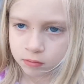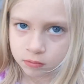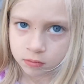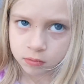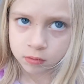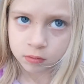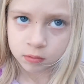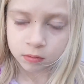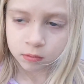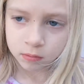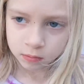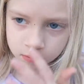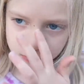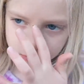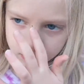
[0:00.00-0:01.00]
Yeah.
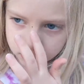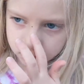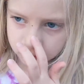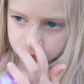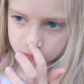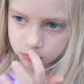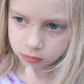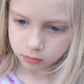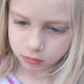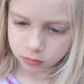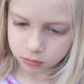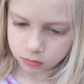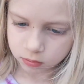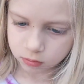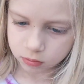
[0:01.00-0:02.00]
Uh,
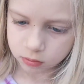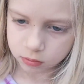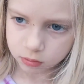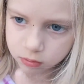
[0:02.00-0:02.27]
up more.